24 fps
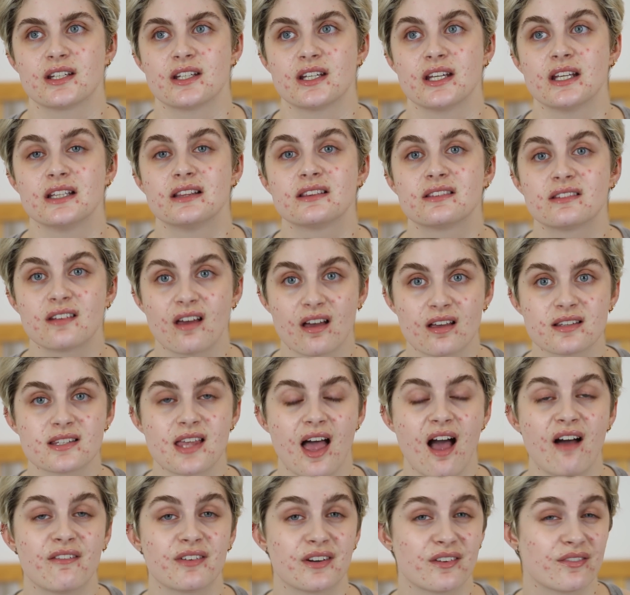it does
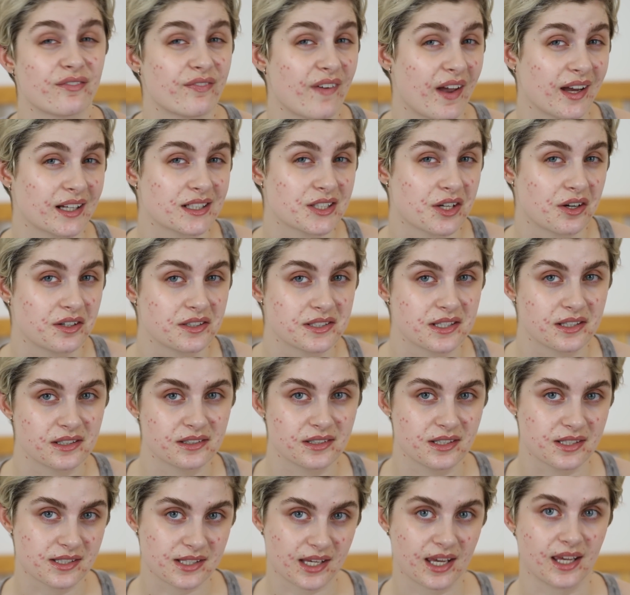have an effect on
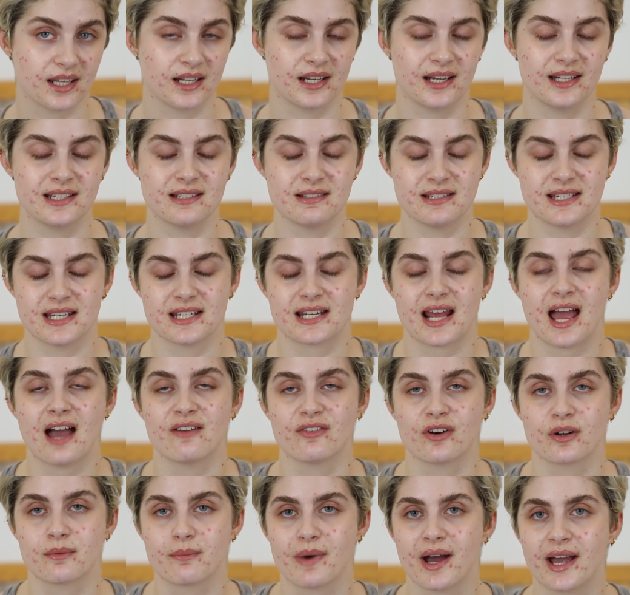the skin, did have
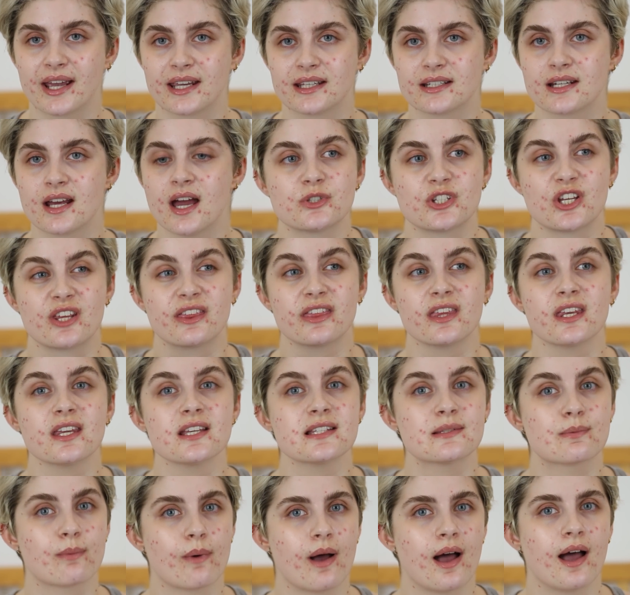on mine. Which I think
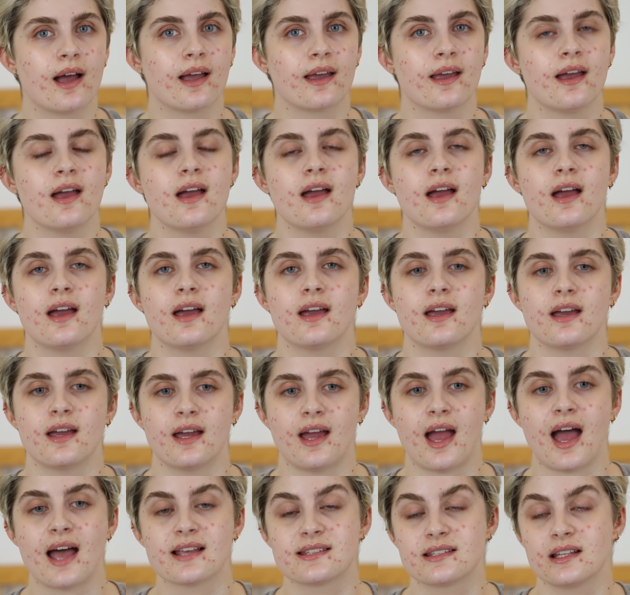is why it
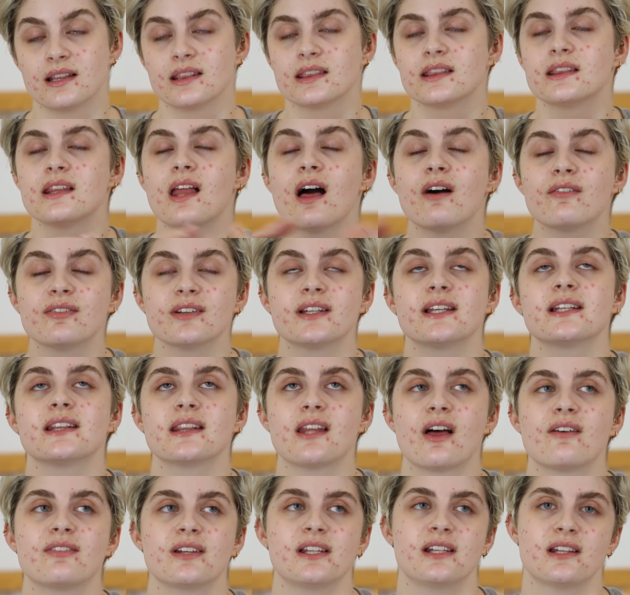has a lovely,
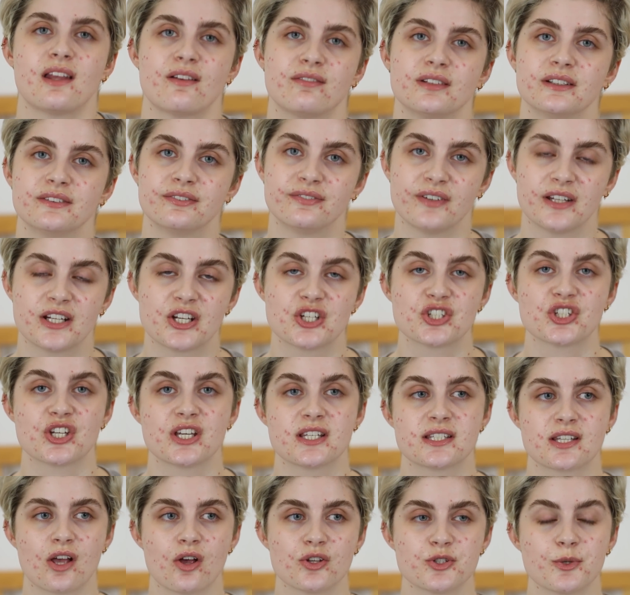lovely, lovely finish,
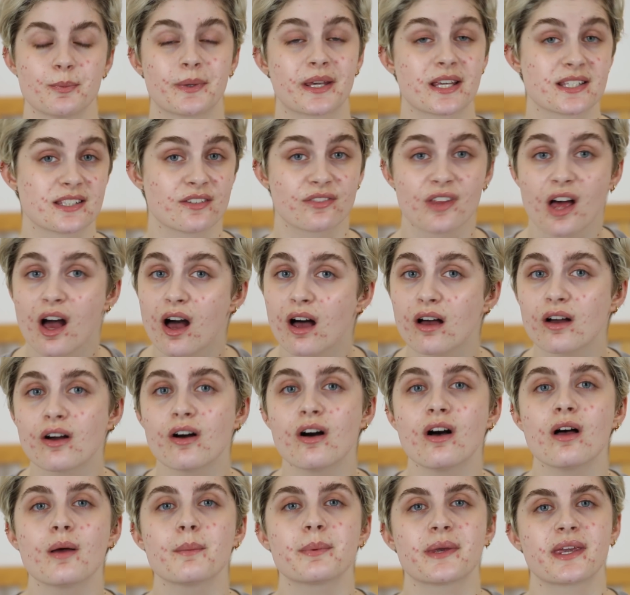is also because of the
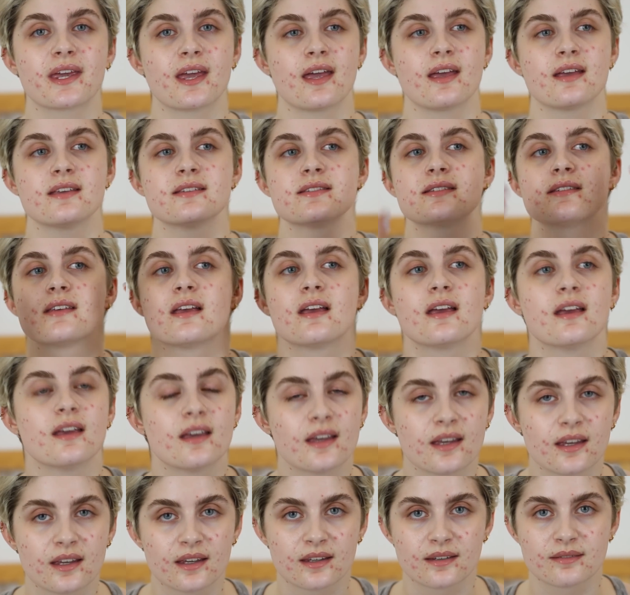alcohol, because,
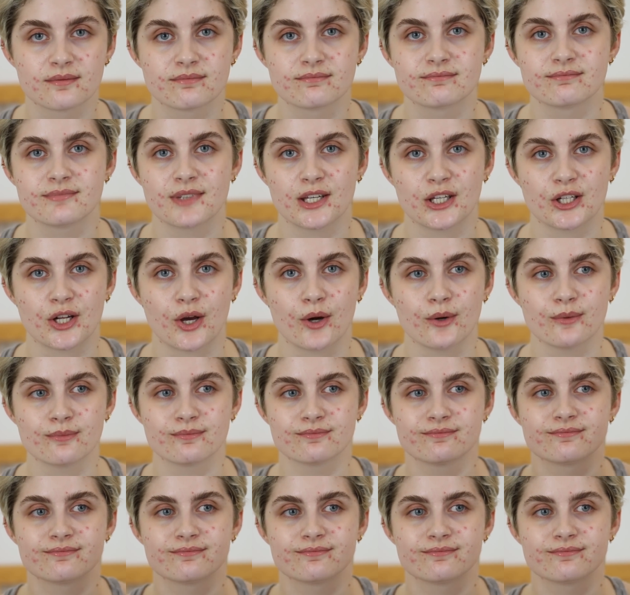you know,